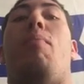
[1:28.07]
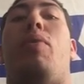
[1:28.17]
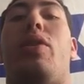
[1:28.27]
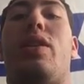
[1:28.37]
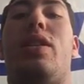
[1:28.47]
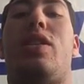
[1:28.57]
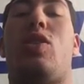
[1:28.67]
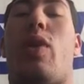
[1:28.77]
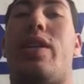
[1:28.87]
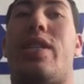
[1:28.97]
putting these
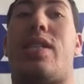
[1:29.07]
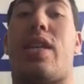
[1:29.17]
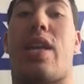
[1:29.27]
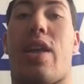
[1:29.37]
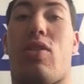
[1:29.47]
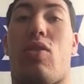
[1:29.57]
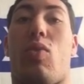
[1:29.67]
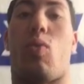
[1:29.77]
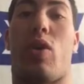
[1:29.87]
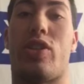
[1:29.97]
two ideas together
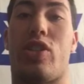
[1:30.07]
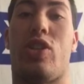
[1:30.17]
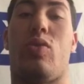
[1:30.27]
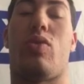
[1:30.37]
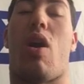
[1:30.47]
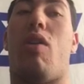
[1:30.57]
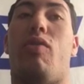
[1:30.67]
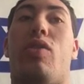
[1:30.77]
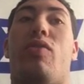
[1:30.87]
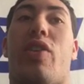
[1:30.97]
was new,
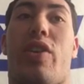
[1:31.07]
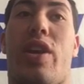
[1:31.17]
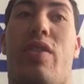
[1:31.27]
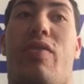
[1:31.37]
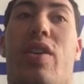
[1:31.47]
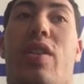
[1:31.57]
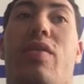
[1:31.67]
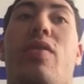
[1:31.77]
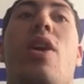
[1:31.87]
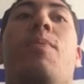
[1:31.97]
novel, and very innovative,